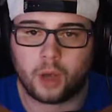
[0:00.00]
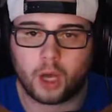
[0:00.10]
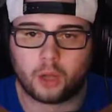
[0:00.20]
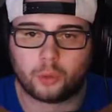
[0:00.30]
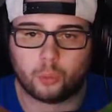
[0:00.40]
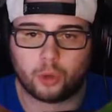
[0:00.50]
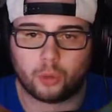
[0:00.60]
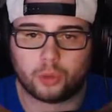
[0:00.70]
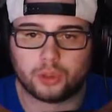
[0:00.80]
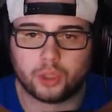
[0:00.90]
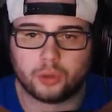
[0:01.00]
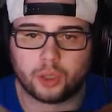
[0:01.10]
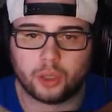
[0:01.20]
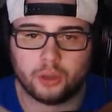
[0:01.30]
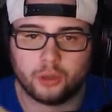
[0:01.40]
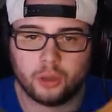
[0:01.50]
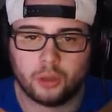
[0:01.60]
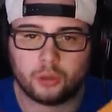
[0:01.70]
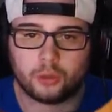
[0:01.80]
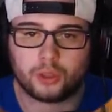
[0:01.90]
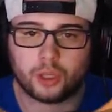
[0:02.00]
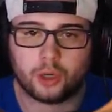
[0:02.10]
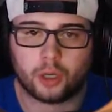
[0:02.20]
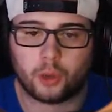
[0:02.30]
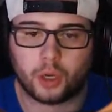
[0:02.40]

Oh, dude, we're, we're so good. We're so good.